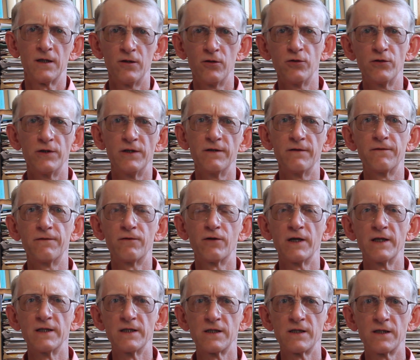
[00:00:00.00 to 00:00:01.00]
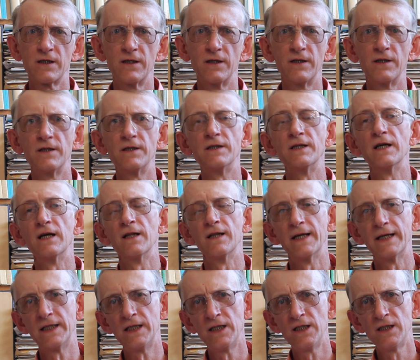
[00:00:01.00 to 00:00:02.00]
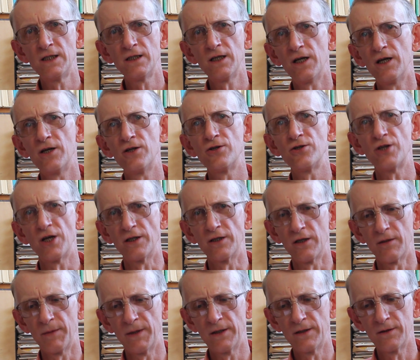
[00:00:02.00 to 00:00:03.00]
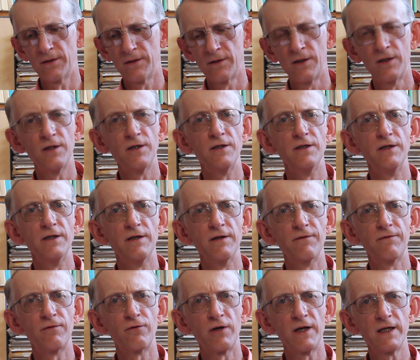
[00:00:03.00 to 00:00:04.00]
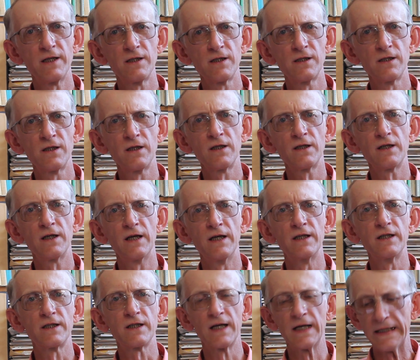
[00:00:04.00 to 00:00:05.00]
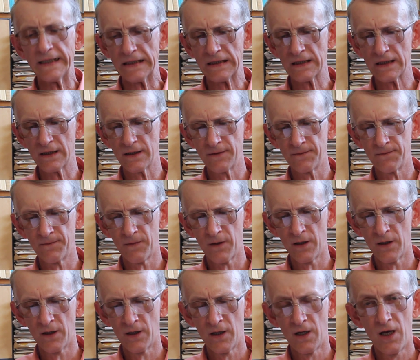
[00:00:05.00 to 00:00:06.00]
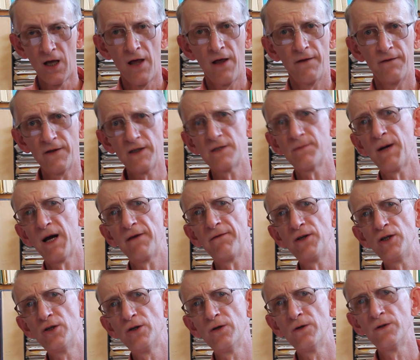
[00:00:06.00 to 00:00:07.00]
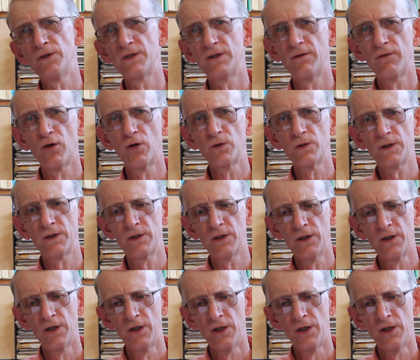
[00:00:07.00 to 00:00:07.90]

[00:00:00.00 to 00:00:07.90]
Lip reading: Hello, dear friends, dear ladies and gentlemen, dear friends and colleagues. This my video is devoted